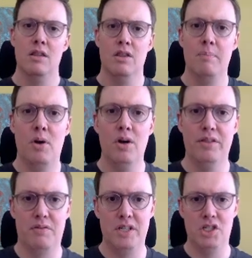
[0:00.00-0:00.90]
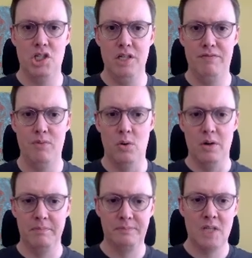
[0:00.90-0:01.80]
the pawn thrust
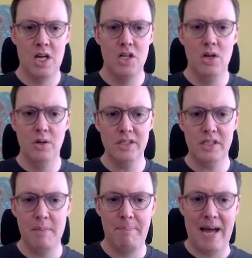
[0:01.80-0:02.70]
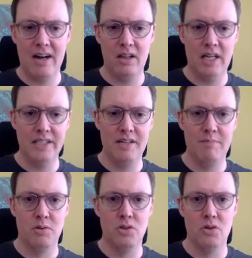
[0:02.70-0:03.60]
g4. Notice the battle lines have
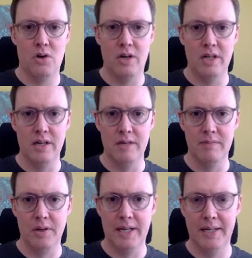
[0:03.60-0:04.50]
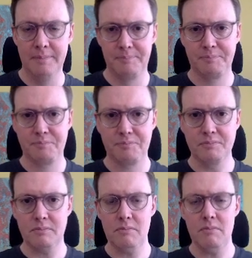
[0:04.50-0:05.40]
been drawn here. Okay.
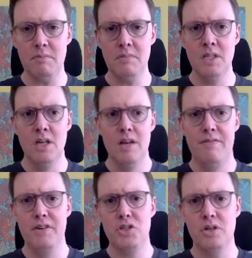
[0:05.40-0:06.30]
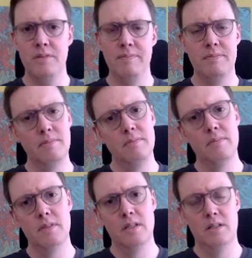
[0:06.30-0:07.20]
Fischer
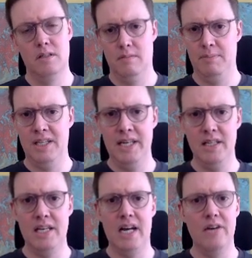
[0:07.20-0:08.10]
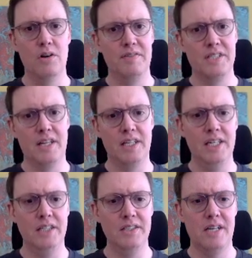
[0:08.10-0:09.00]
playing the Najdorf is on the
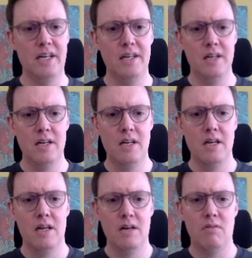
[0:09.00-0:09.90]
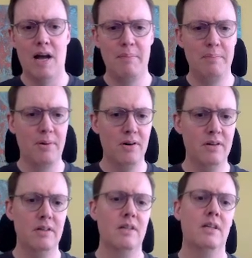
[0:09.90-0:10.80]
king side. Robbie Byrne